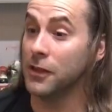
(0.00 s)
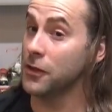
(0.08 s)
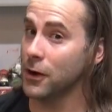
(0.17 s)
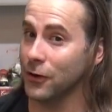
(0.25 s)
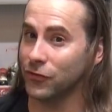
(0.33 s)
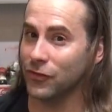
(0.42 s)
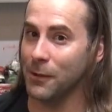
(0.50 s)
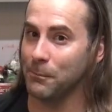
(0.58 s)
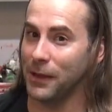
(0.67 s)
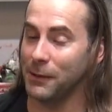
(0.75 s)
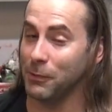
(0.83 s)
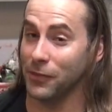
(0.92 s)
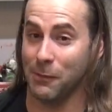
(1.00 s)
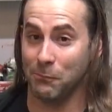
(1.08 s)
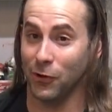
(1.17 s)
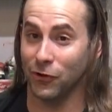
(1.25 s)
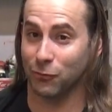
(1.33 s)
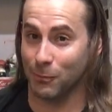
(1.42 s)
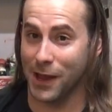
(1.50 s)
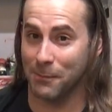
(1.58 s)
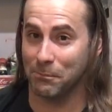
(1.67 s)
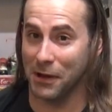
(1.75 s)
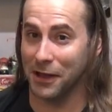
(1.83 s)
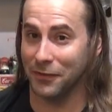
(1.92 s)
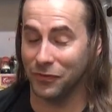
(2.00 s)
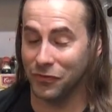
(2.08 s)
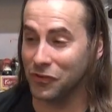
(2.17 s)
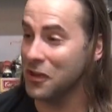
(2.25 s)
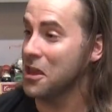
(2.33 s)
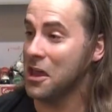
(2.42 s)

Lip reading: there are some people that push my buttons,